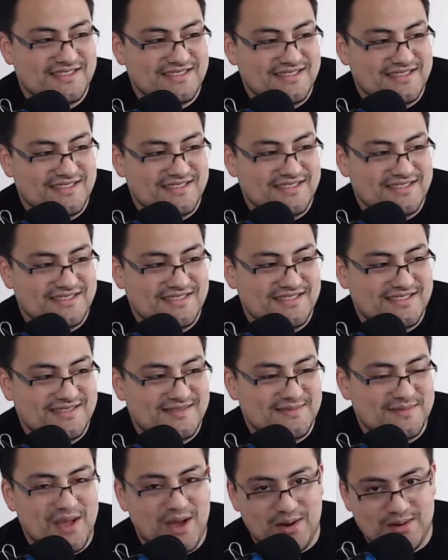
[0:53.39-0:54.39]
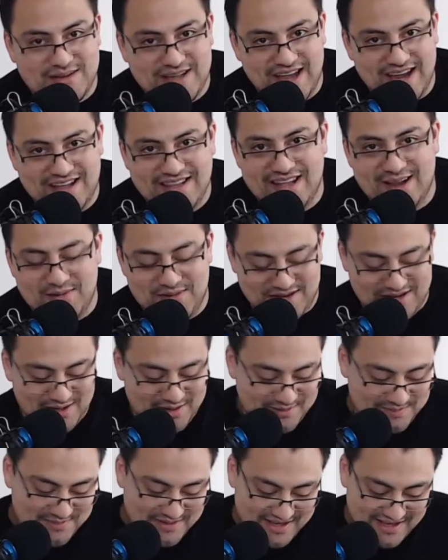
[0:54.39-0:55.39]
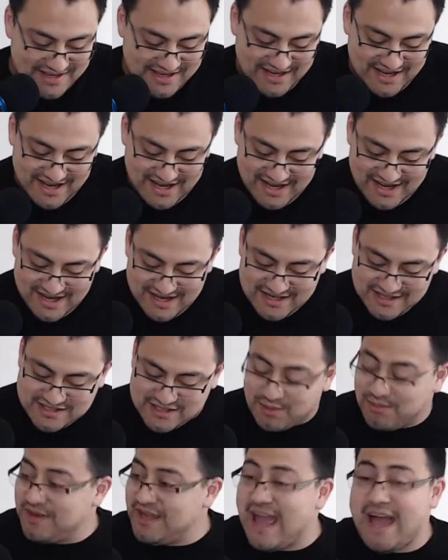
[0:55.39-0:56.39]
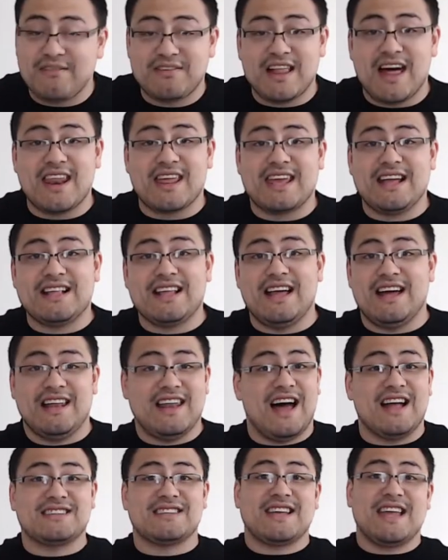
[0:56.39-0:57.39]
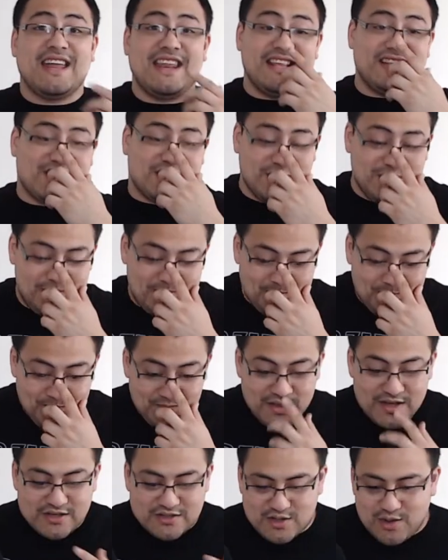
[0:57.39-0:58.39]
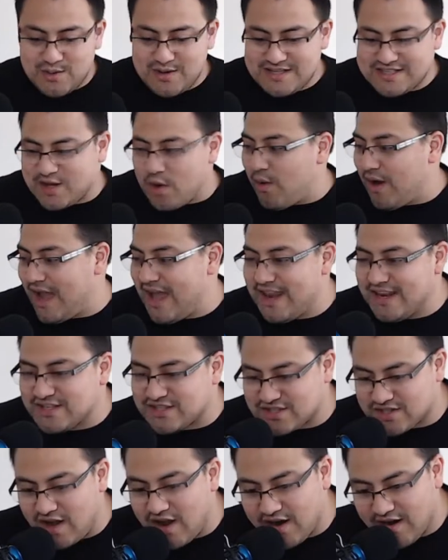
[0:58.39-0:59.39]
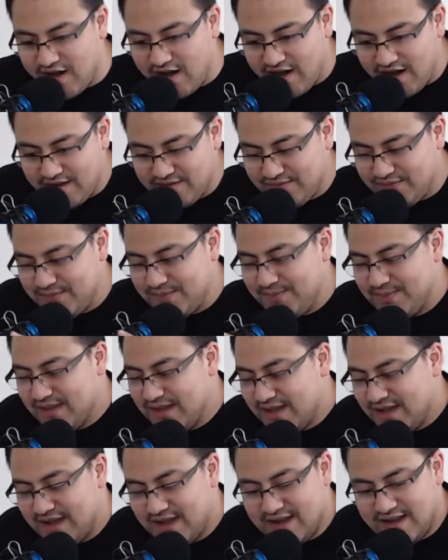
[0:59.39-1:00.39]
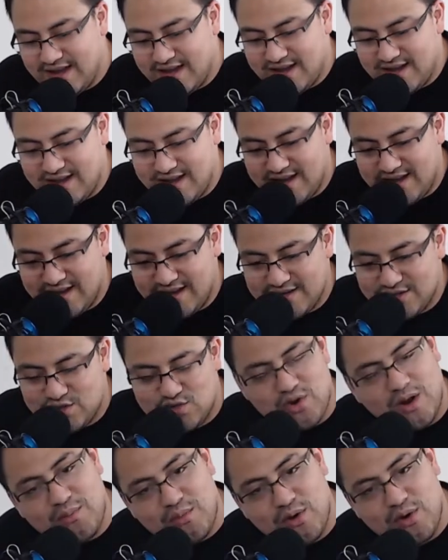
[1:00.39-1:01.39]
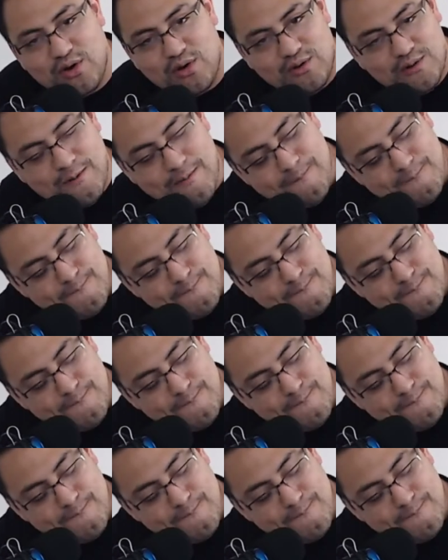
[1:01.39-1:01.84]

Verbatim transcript: Yep. Okay, there we go. So we have a lot to get into. So let's go ahead and start off. Drum roll.